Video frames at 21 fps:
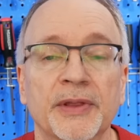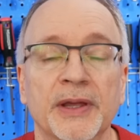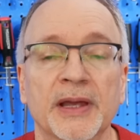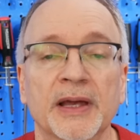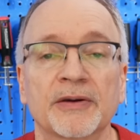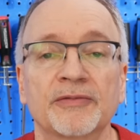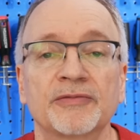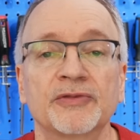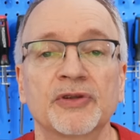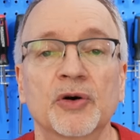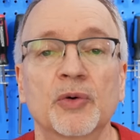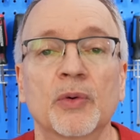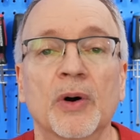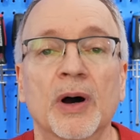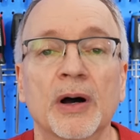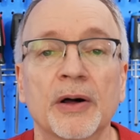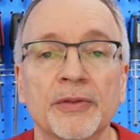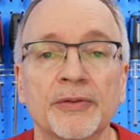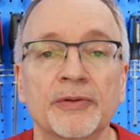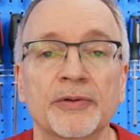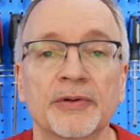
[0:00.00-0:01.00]
They have no
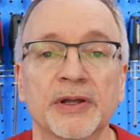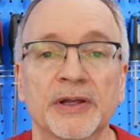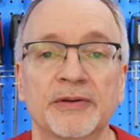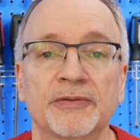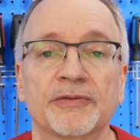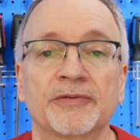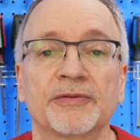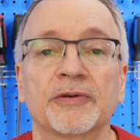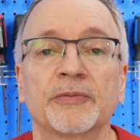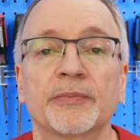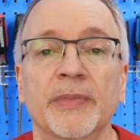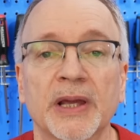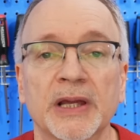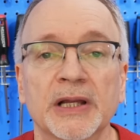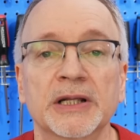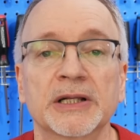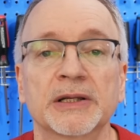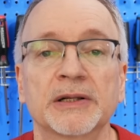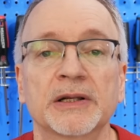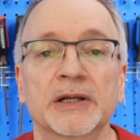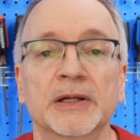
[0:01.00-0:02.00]
other
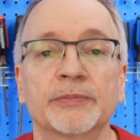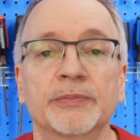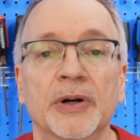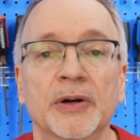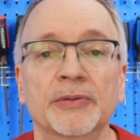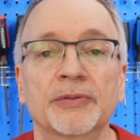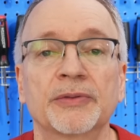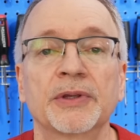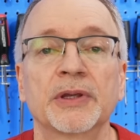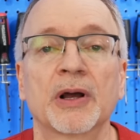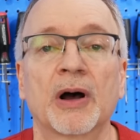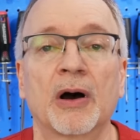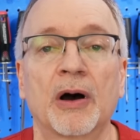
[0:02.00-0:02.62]
information about the